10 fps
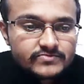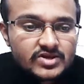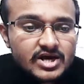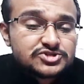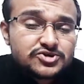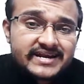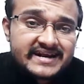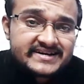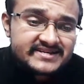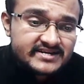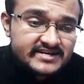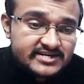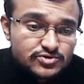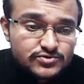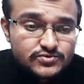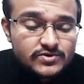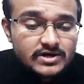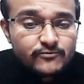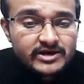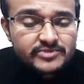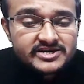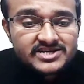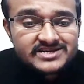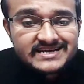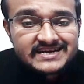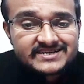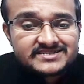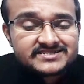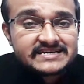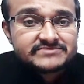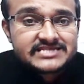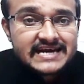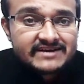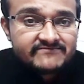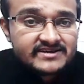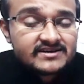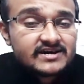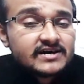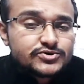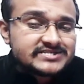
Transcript: So in 1932, one particular scientist named Chadwick,